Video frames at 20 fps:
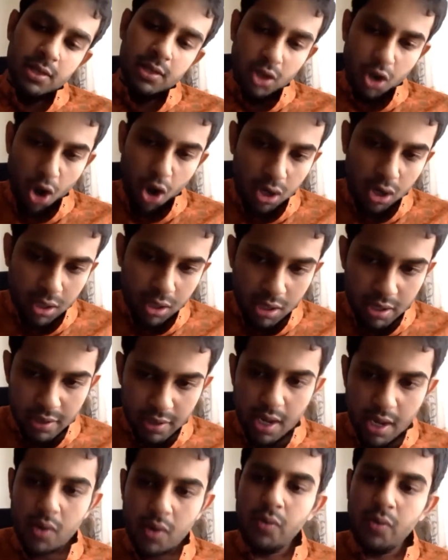The lockdown
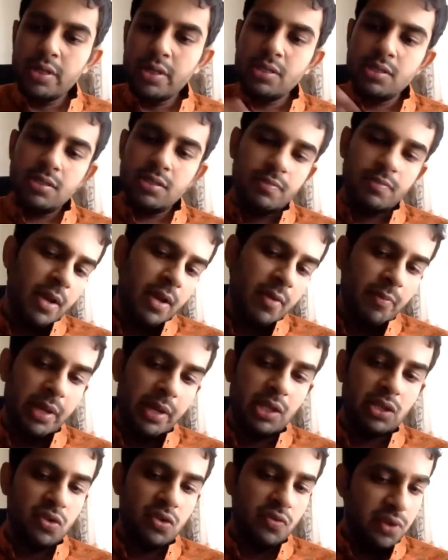now is by
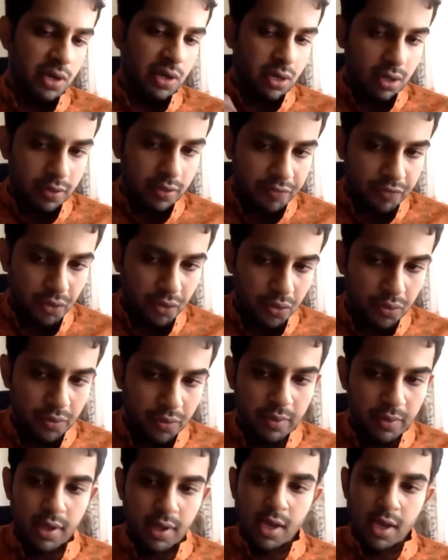means of a curfew,